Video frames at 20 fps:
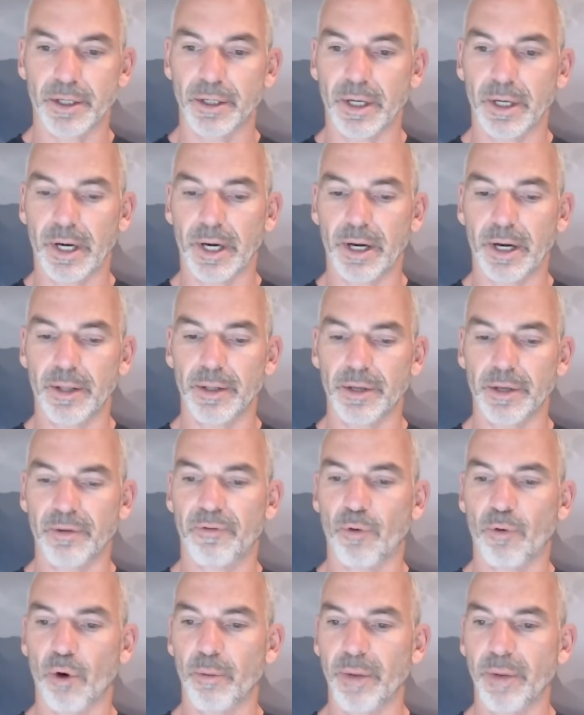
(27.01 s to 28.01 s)
uh, the
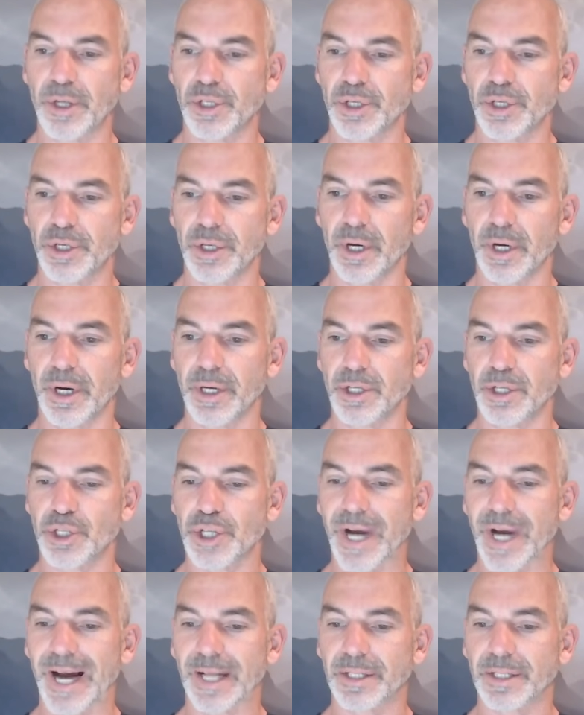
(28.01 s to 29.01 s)
aforementioned uh,
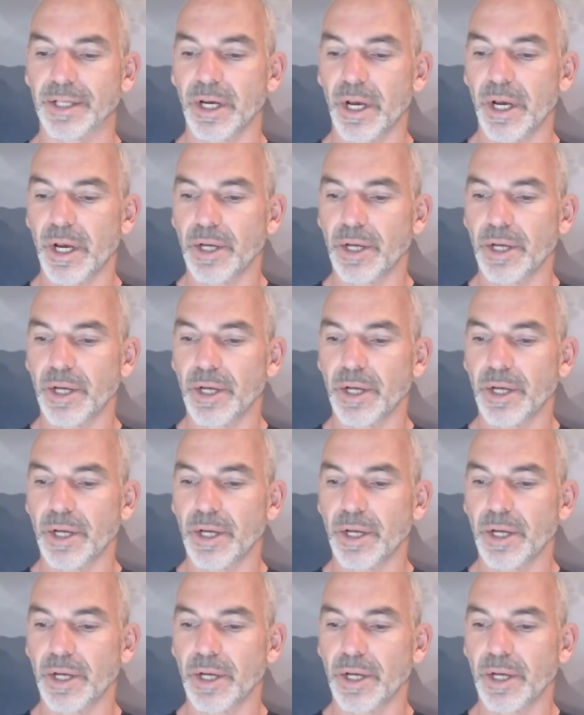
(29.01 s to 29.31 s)
shot.